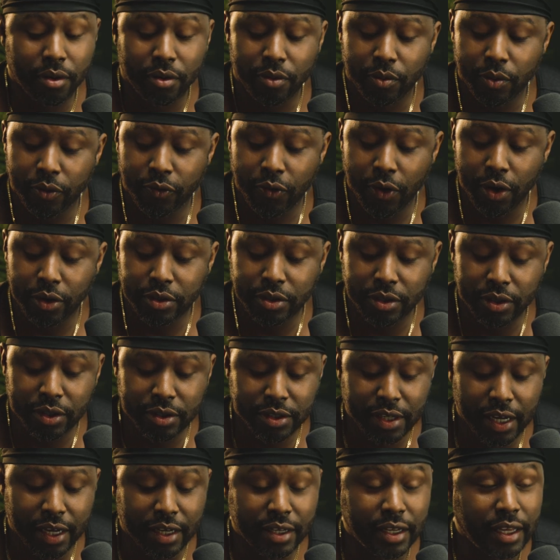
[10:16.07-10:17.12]
Refer to the
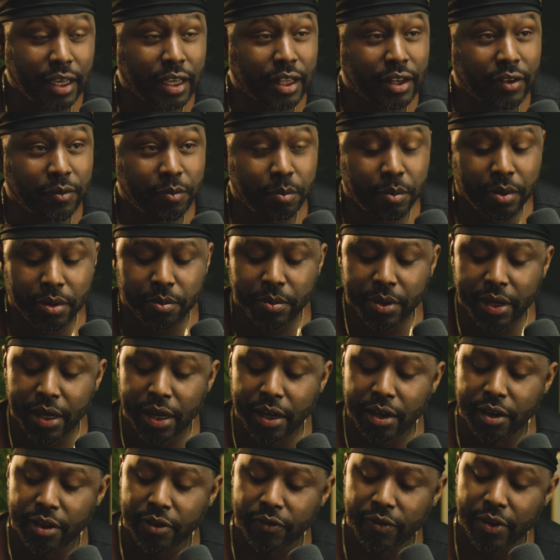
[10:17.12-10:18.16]
technique in the
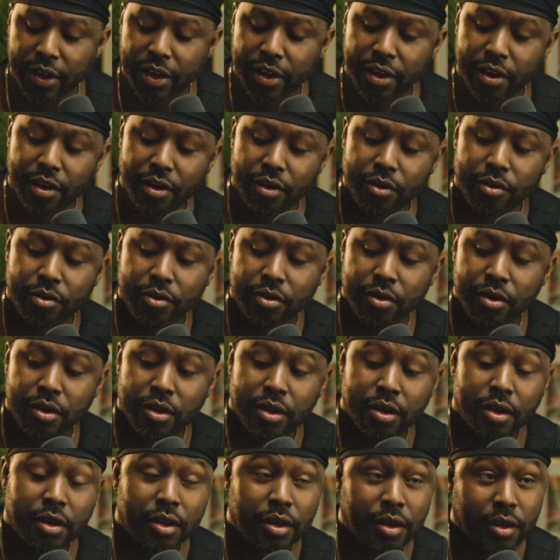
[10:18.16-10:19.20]
beginning of the video.
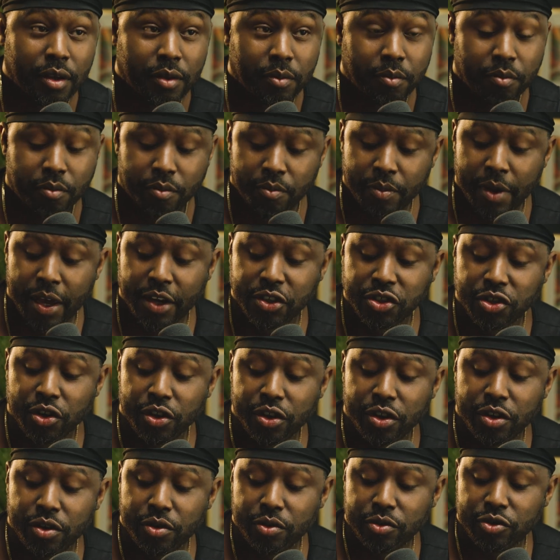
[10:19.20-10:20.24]
Make sure
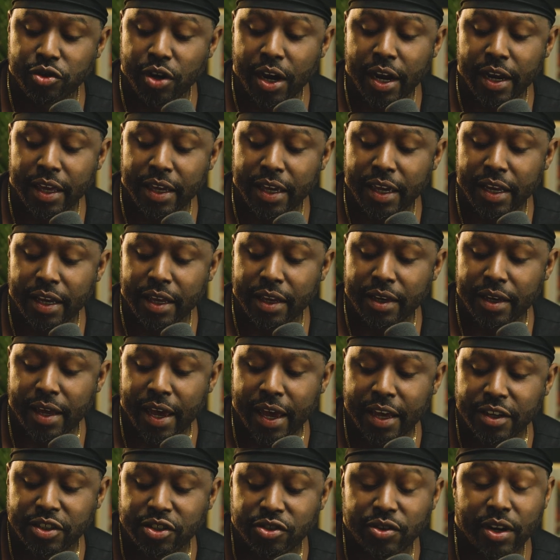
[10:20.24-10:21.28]
you try to get it
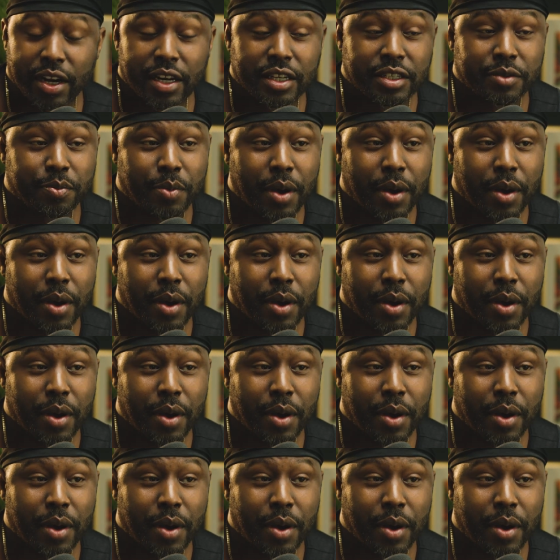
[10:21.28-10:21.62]
as straight as